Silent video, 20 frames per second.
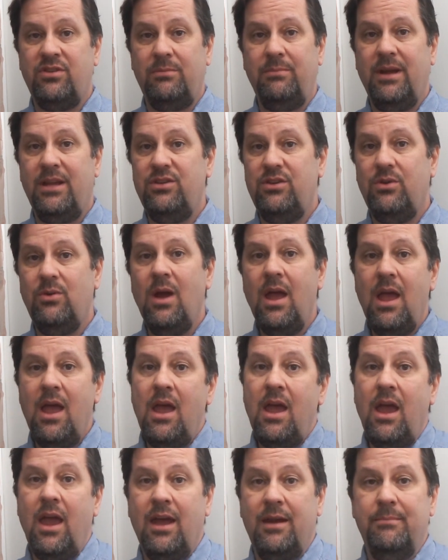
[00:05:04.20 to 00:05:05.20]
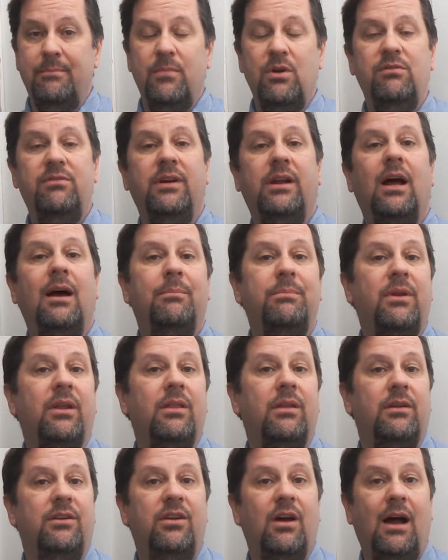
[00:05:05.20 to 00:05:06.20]
menu and move it up to
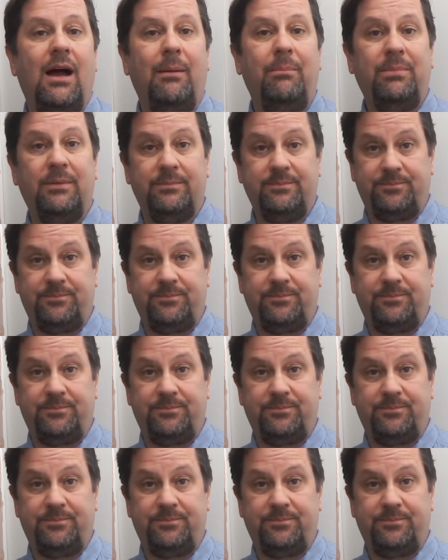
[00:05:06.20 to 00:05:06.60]
the top.